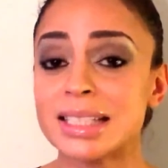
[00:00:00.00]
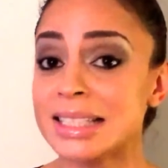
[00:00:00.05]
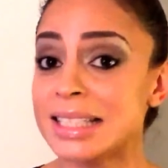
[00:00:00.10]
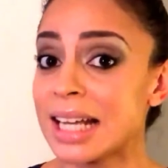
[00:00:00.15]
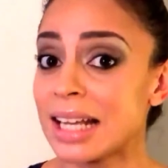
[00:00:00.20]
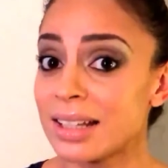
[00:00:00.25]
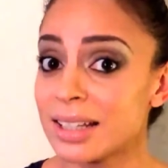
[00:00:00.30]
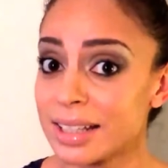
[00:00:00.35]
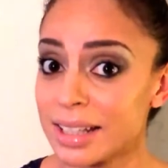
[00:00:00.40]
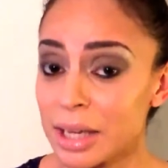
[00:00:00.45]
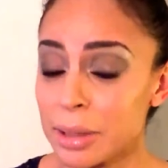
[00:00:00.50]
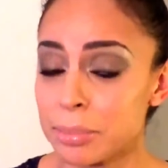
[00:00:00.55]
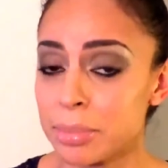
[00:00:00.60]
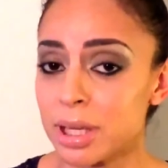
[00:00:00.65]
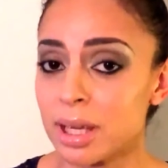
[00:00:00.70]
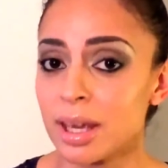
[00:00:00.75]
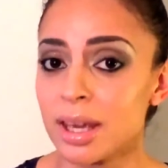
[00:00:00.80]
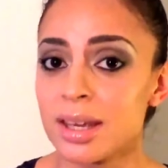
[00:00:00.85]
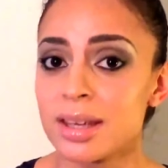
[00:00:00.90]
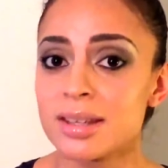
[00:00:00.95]
delicate,
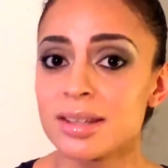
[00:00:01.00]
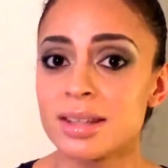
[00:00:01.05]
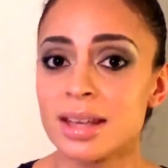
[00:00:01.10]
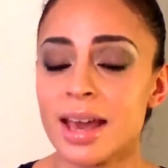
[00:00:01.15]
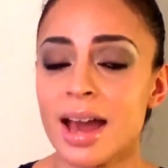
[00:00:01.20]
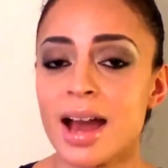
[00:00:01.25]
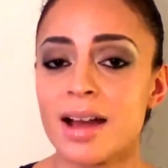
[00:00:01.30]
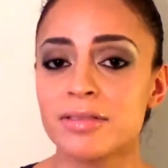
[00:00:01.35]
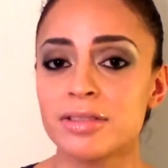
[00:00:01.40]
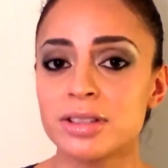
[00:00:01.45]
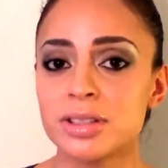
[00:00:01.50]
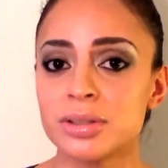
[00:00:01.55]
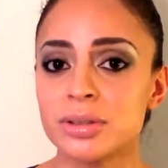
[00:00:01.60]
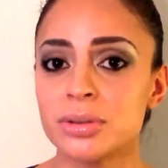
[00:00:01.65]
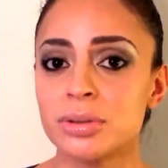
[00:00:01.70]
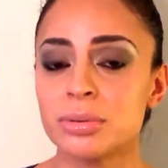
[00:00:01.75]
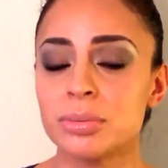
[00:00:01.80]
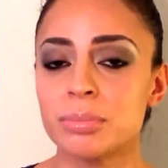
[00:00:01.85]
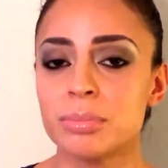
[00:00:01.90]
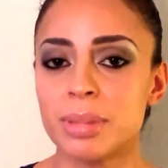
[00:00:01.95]
because they have
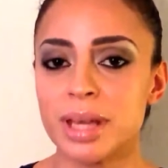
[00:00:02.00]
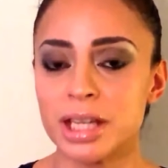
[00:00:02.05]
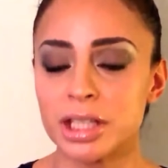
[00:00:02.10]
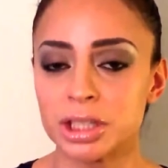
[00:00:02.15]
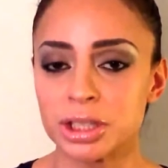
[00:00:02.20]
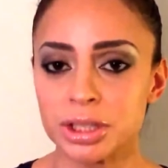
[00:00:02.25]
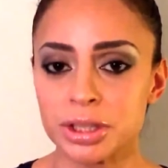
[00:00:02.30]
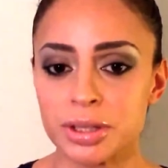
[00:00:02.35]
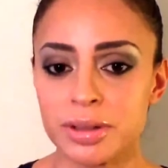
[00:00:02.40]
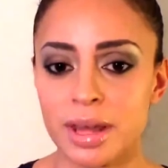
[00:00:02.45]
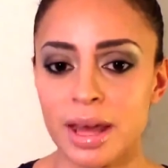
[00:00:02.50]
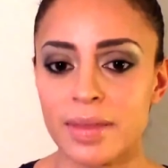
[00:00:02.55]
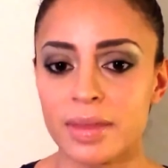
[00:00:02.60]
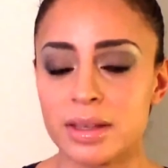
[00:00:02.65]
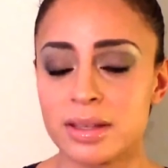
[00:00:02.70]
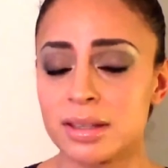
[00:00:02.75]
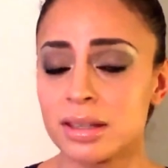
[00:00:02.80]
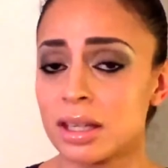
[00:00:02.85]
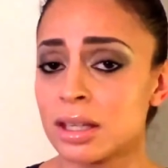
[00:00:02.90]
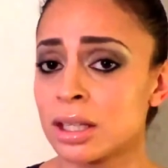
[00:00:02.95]
to make sure that the
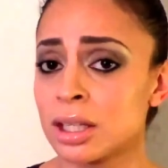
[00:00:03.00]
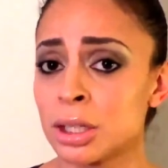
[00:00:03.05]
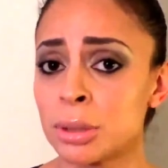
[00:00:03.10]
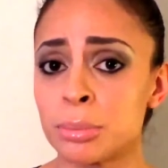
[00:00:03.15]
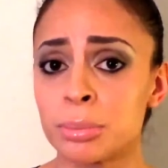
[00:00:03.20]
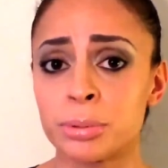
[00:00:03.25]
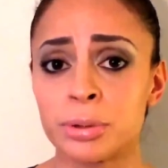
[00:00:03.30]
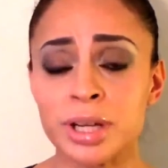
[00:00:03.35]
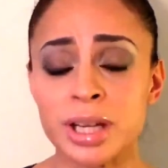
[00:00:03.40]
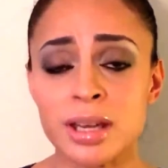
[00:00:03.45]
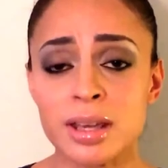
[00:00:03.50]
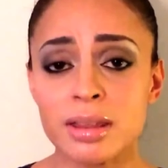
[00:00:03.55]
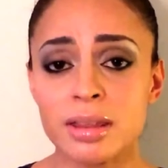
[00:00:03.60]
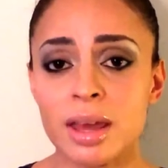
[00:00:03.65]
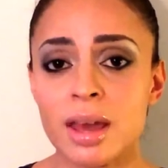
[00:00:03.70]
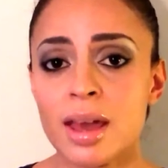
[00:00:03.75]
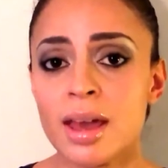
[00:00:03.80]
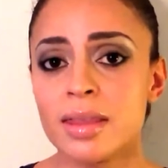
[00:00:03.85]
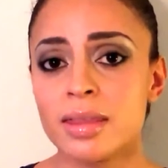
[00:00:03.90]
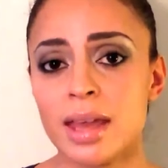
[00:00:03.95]
skin can breathe.
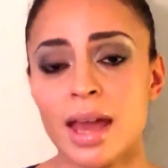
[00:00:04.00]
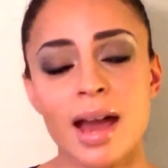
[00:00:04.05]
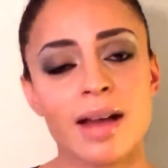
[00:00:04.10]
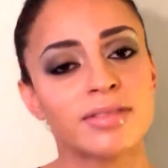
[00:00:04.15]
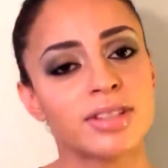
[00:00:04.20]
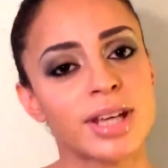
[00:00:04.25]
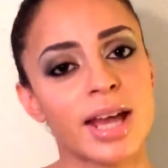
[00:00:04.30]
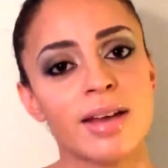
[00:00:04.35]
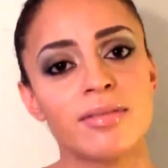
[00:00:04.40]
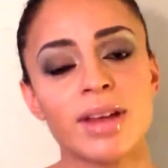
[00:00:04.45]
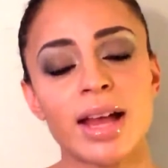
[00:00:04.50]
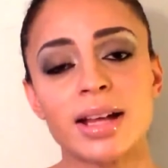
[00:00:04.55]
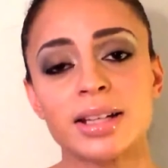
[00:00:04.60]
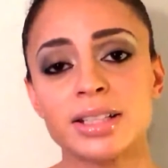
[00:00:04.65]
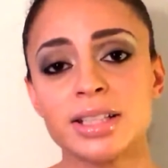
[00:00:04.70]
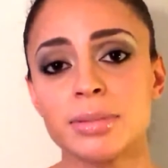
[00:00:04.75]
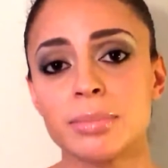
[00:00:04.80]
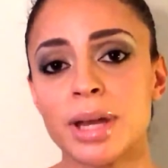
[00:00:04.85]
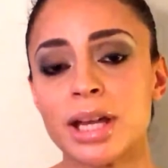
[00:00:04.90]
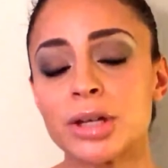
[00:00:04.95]
They have to have
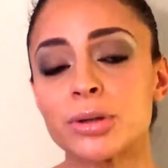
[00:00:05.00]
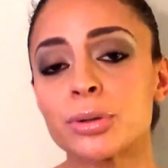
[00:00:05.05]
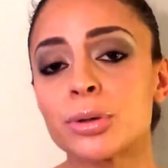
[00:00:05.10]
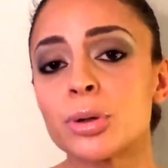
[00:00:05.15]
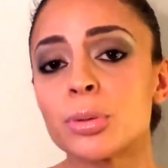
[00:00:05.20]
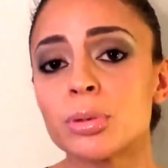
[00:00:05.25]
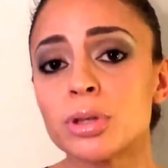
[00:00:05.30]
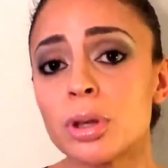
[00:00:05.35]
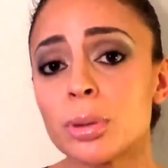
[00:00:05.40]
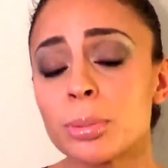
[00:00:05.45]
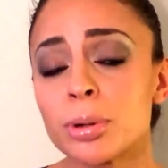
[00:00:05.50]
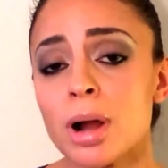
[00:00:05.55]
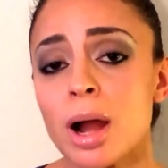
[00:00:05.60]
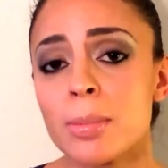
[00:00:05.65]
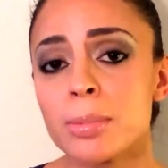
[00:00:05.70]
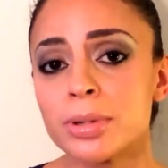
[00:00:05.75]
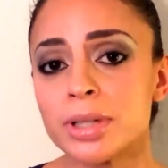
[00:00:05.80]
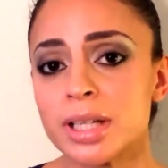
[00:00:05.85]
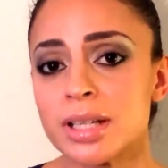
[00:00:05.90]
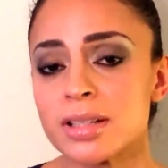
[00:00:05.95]
antimicrobial
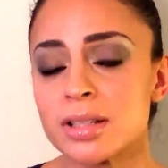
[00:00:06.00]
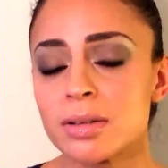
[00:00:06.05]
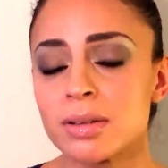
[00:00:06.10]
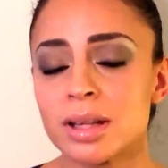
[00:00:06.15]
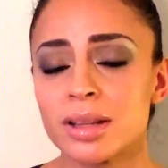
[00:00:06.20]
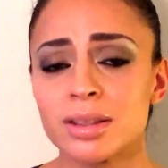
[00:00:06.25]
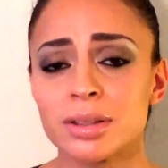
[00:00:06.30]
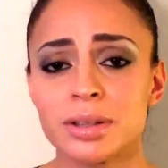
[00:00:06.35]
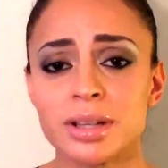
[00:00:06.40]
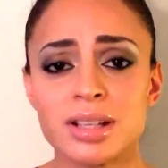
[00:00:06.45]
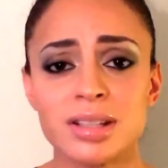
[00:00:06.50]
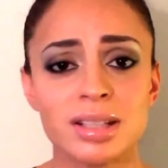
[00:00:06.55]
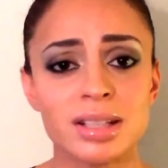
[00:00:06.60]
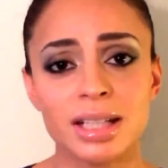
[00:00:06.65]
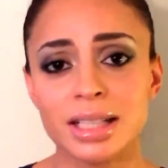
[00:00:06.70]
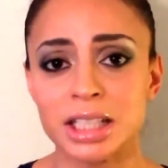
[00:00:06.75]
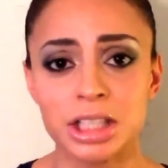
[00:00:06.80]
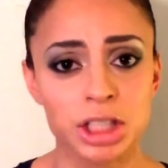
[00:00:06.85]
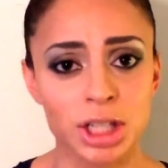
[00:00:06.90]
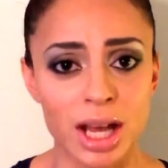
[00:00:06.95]
properties so that there isn't
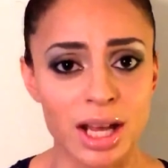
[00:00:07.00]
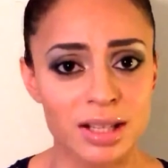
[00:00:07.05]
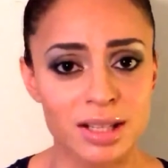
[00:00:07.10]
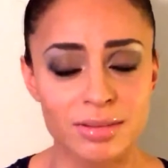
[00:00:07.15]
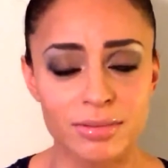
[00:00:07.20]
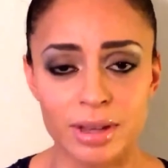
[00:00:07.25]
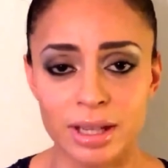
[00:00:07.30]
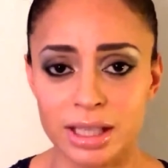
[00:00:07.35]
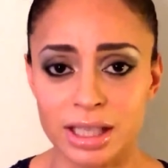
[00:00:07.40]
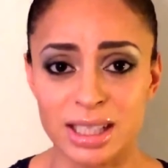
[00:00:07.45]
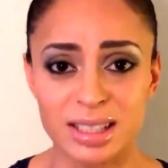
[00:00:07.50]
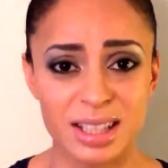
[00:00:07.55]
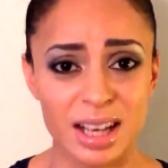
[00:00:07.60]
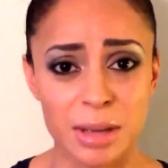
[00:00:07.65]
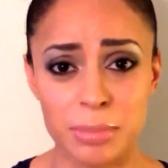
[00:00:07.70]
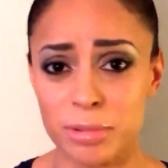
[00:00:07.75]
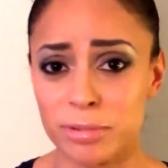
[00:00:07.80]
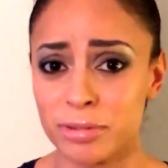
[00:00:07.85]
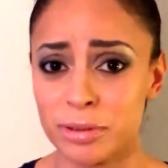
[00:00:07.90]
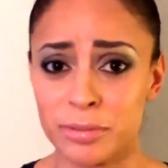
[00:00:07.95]
any chance of any
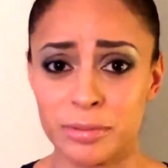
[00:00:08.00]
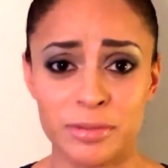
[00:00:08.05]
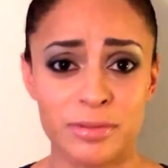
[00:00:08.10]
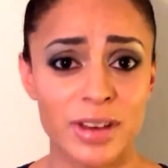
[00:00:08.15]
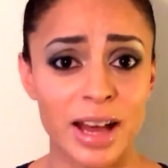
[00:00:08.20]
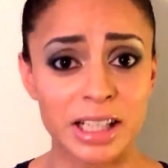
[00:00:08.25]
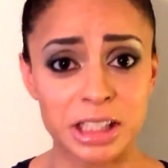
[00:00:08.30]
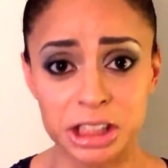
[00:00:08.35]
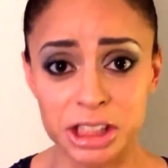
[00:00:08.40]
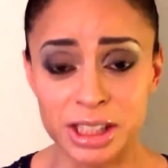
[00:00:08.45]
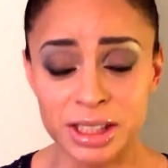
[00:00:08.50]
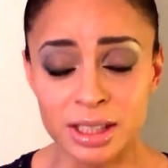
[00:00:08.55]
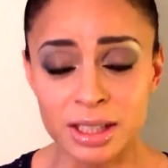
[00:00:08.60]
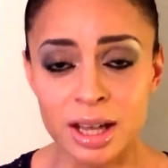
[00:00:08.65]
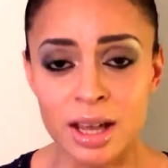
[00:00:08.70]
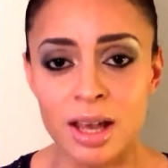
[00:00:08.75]
type of infection.